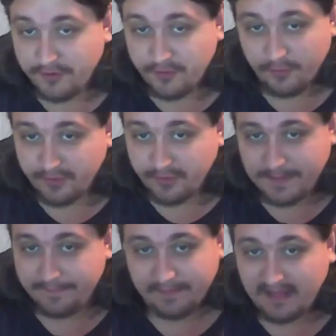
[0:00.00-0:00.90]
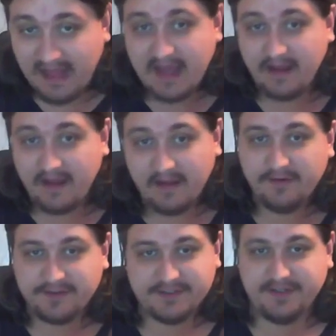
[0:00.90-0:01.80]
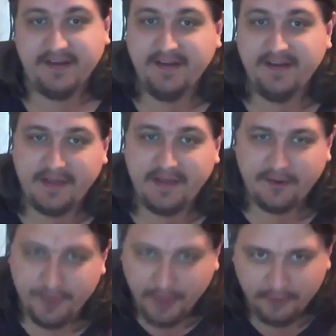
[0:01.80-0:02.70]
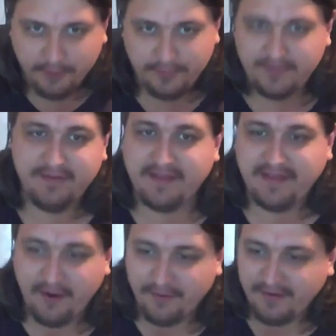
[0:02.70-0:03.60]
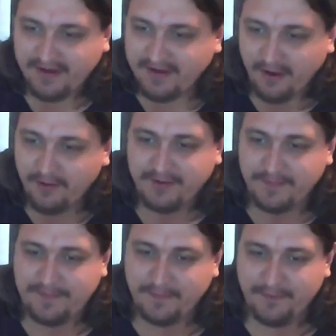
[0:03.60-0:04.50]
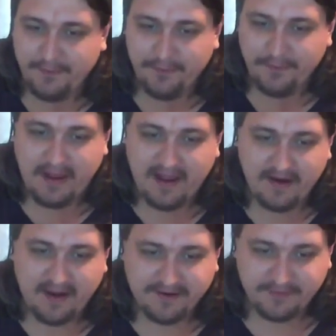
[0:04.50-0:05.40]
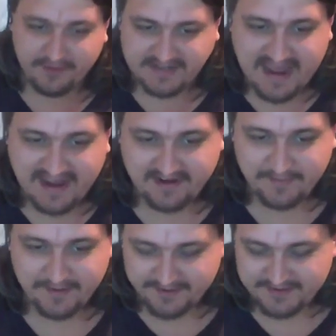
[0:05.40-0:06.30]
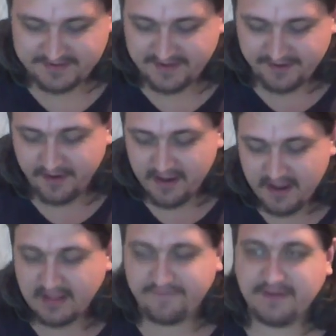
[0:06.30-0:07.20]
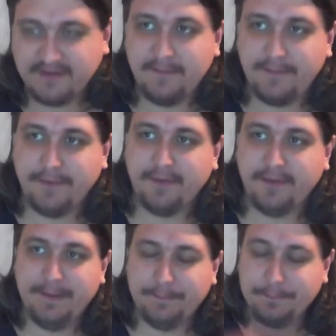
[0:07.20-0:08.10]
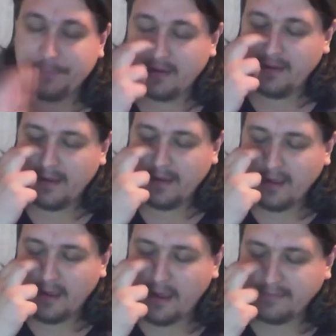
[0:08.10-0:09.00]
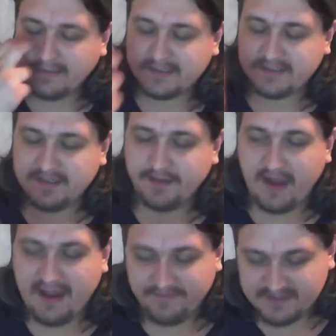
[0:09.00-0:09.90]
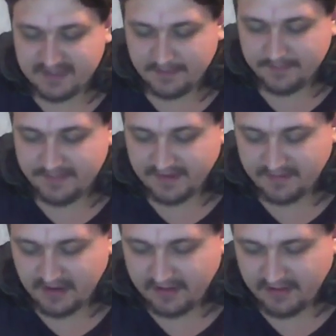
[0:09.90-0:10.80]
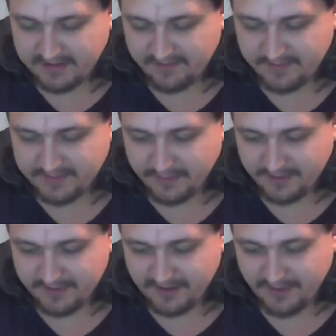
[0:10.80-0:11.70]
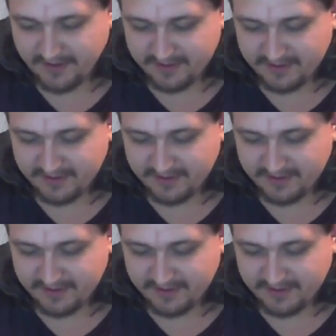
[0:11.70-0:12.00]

the, those people are, Kristi. They don't know. Like they only know the people who are under attack because you know, like for example, um, I was, you know, I have this um, thing that I like have been talking about quite a lot,